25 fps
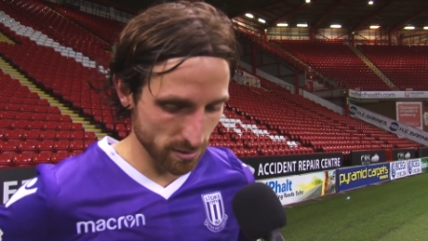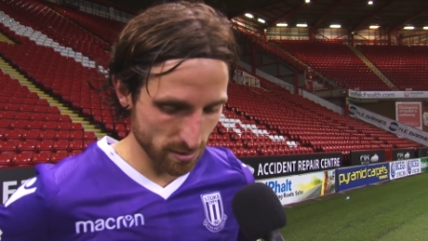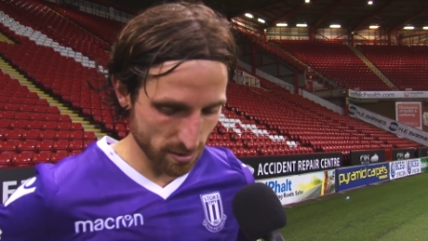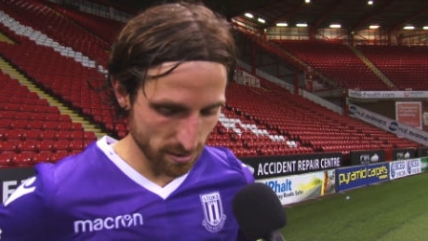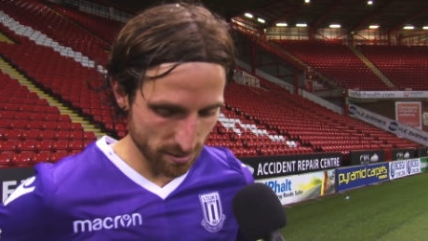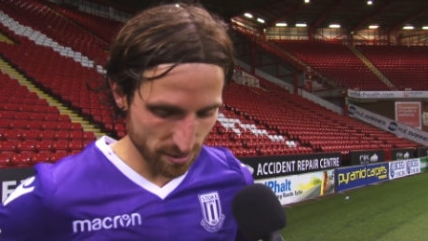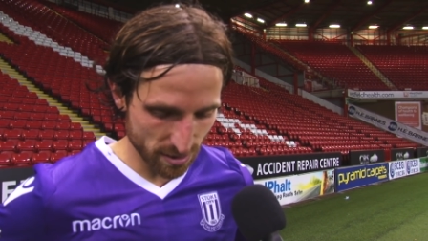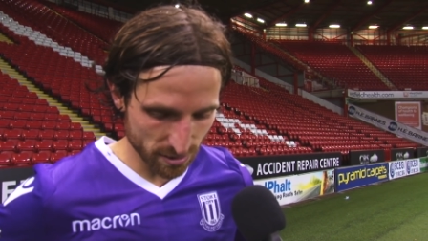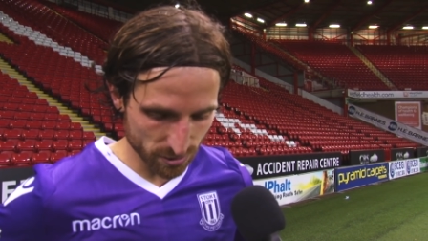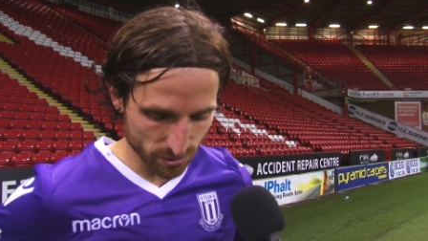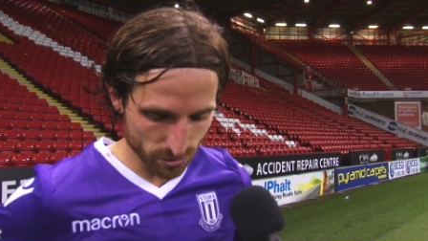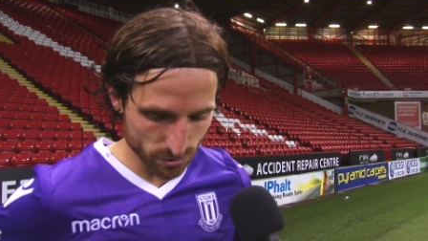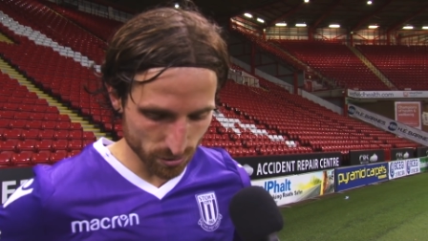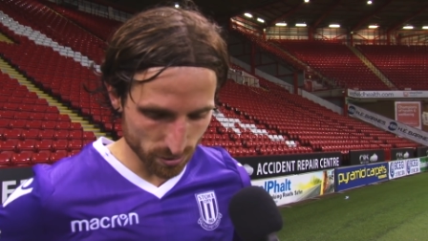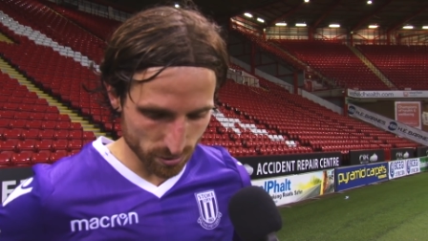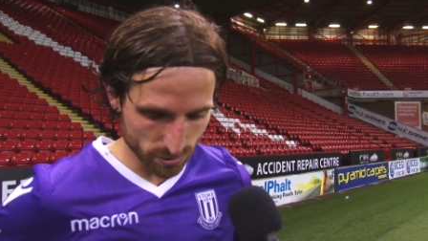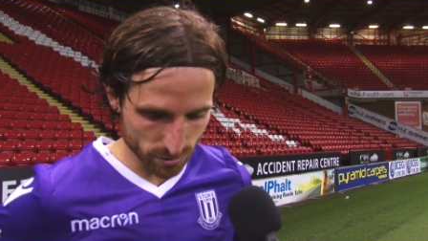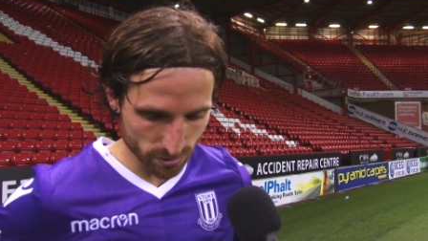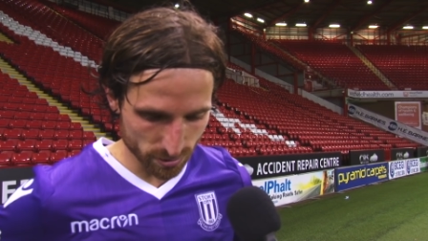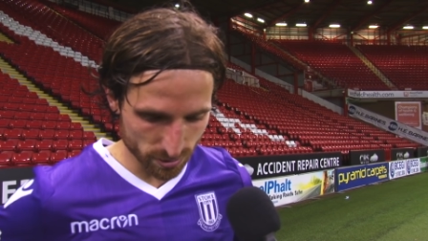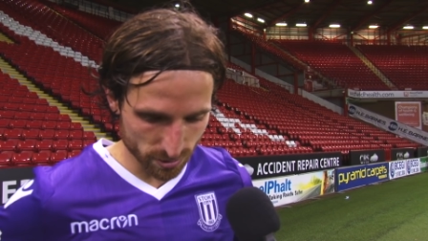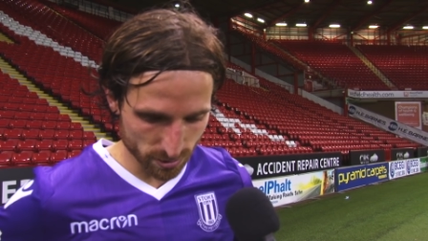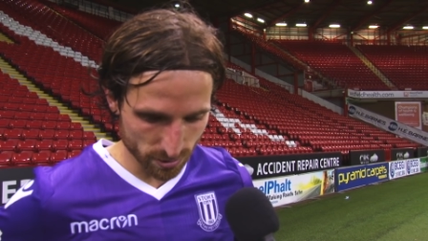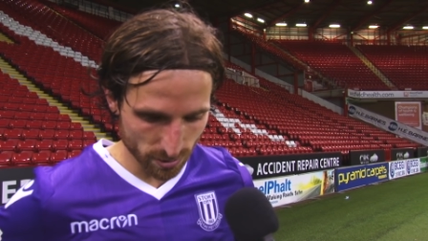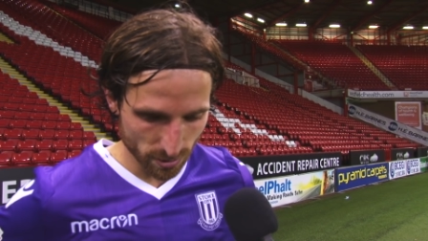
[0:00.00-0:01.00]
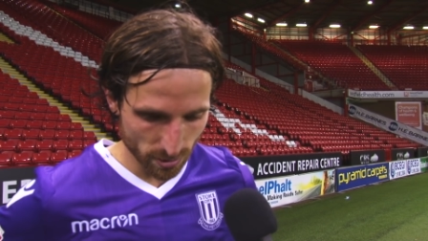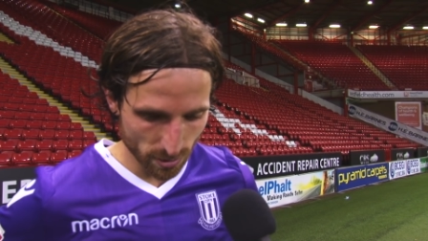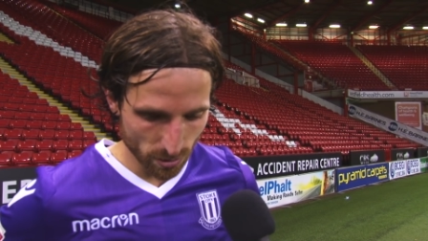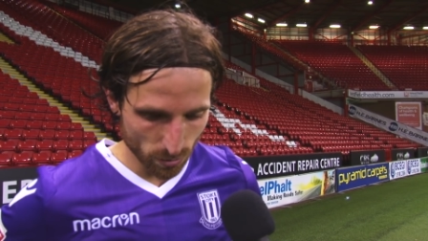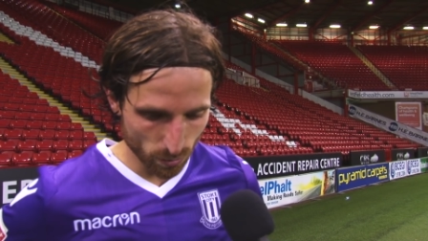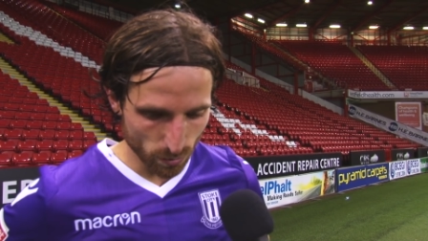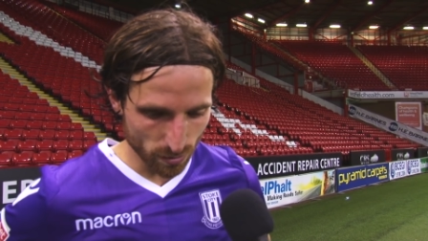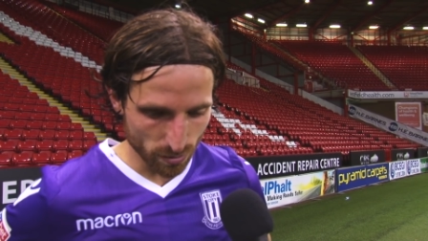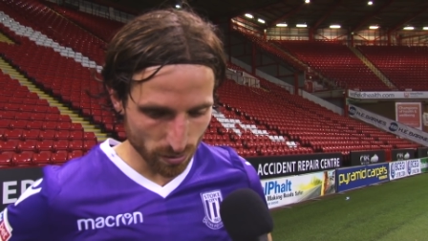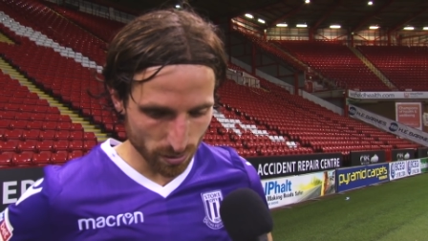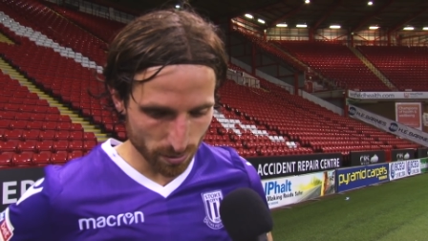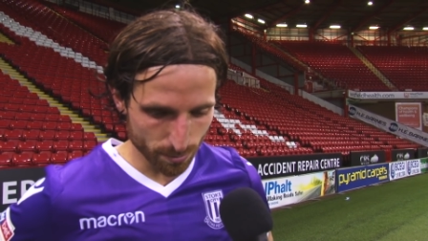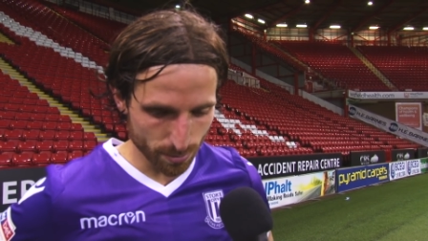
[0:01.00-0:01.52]
and that's good because
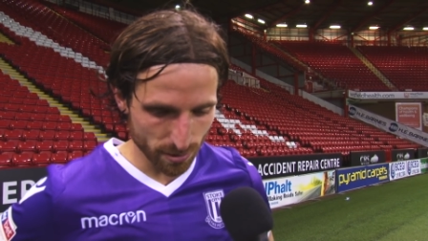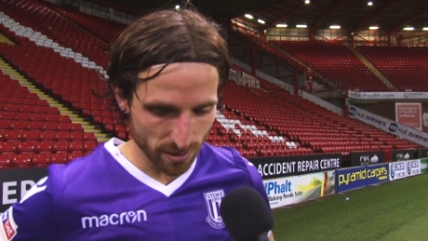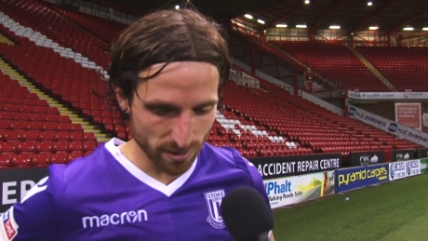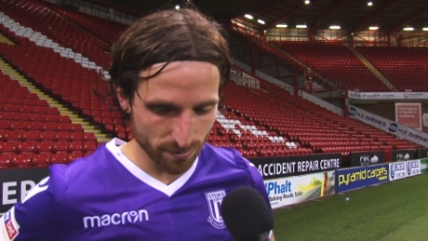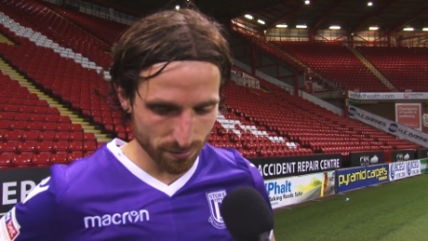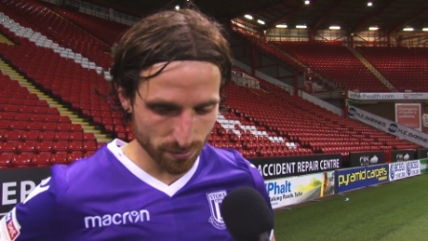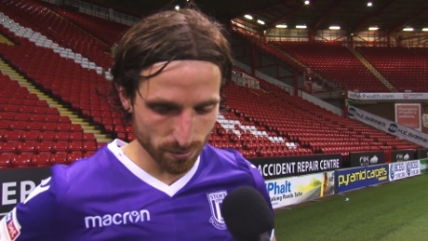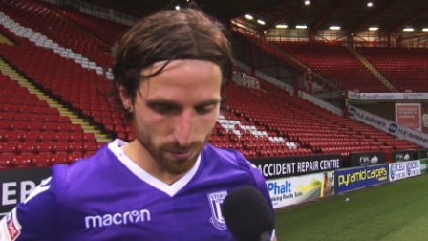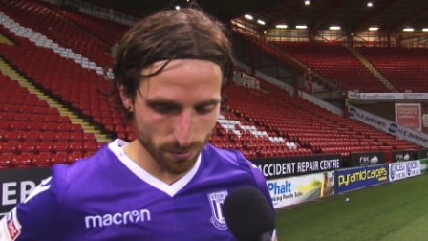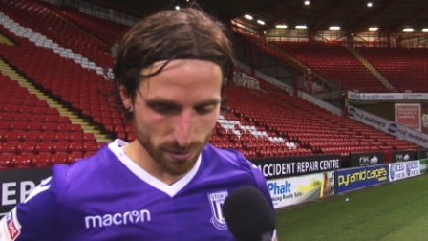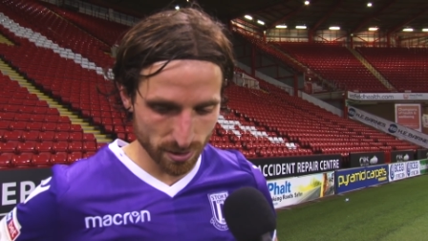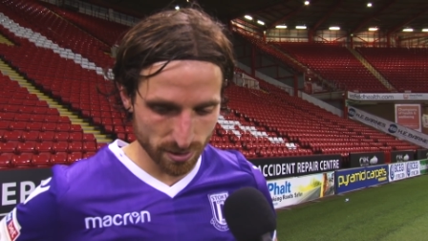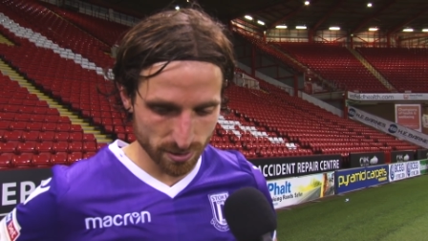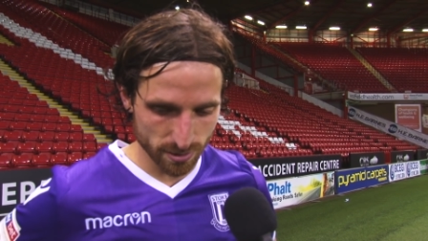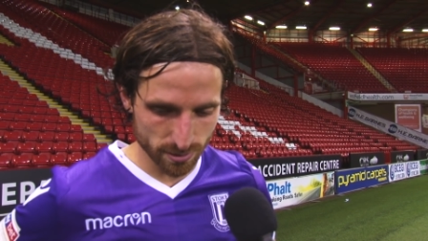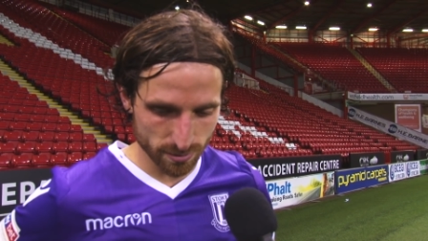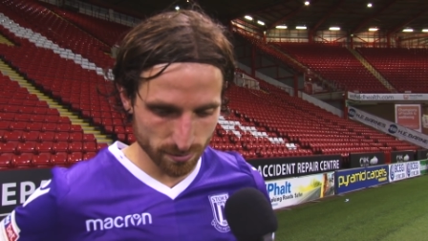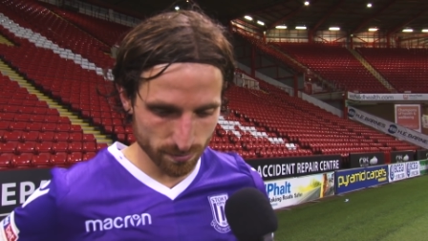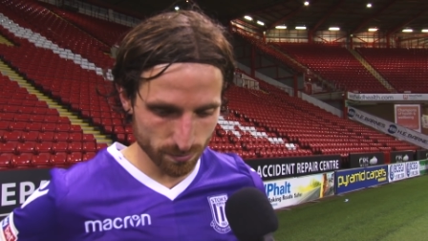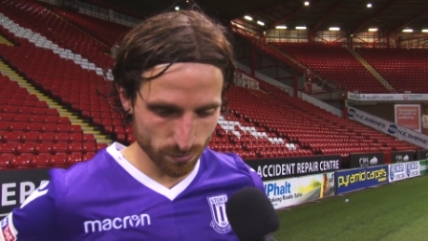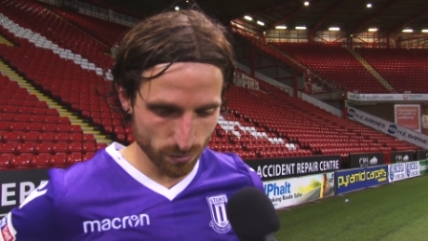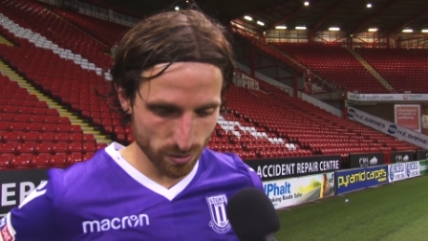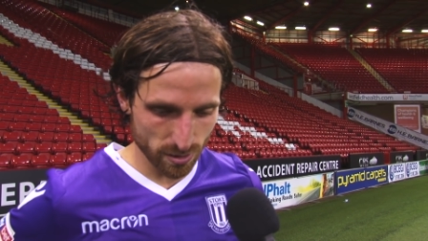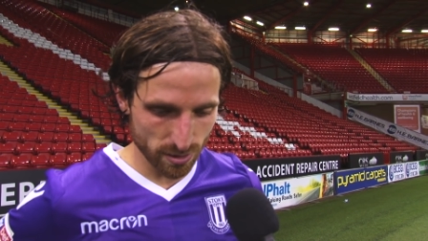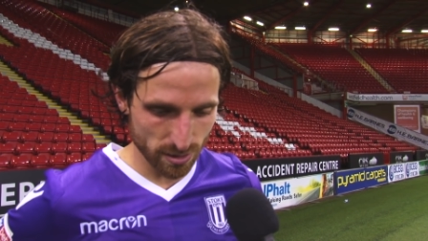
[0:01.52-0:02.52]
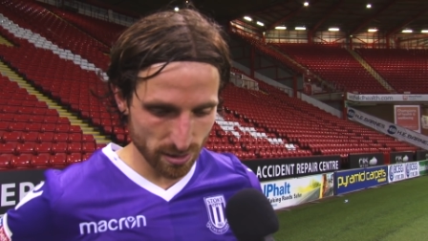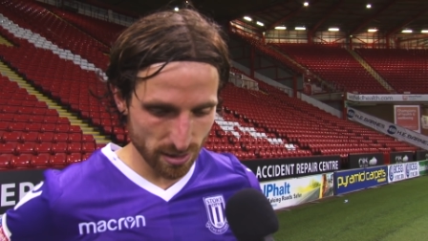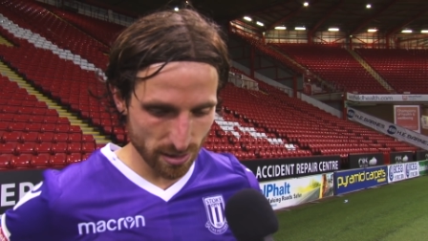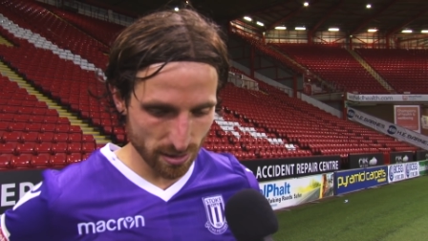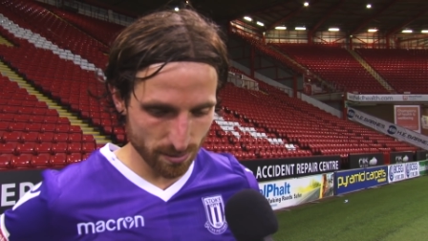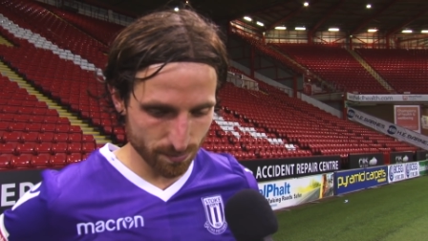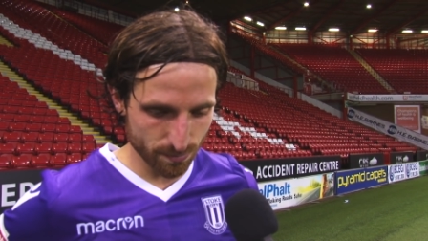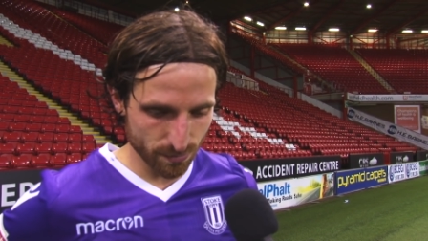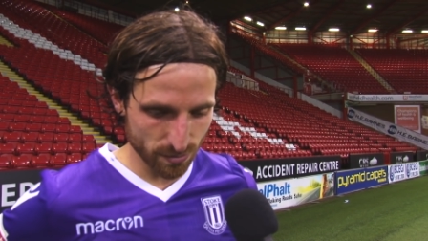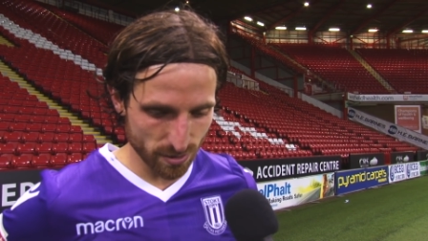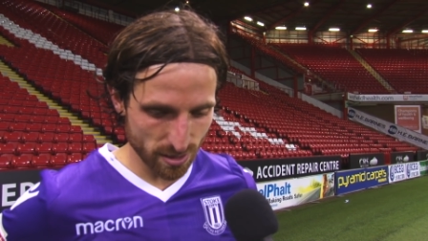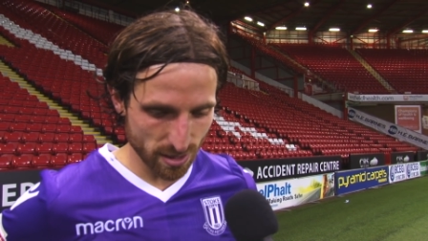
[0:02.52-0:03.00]
we've got the belief that we can we can get